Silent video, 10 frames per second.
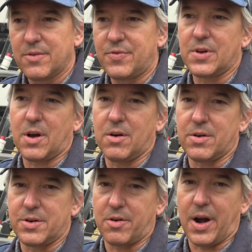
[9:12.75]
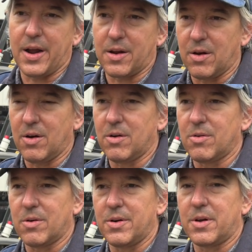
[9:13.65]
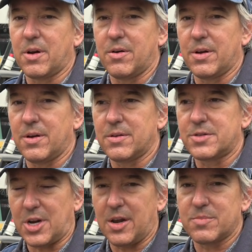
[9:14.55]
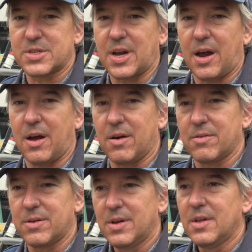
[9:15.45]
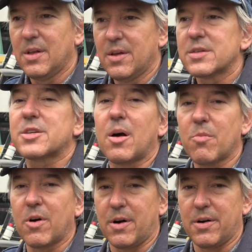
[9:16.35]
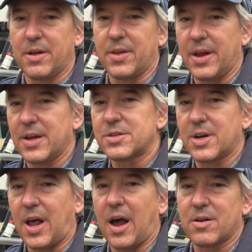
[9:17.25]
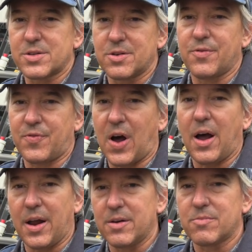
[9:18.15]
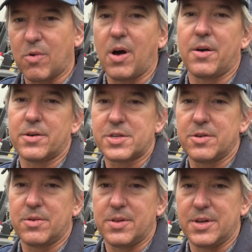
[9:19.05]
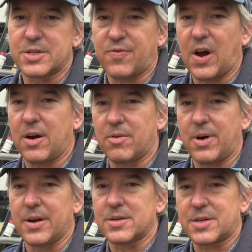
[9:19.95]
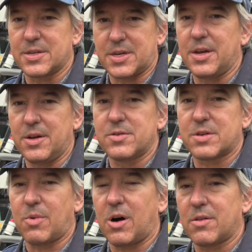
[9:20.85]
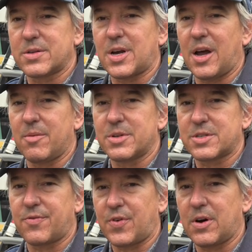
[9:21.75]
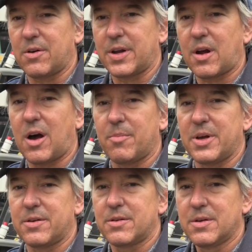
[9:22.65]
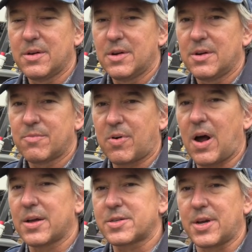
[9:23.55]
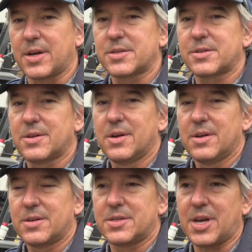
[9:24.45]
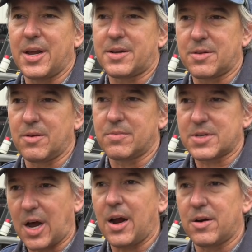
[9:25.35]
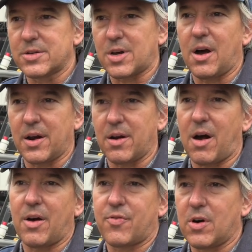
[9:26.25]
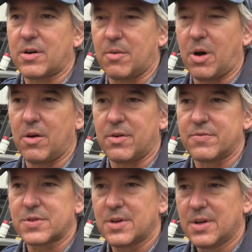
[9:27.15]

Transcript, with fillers: If you go to Durango or you go to Jamestown, somewhere in the engine house, you'll find one or two of these fire rings because they use them all the time. It's a fairly common process to take the tires on and off locomotives.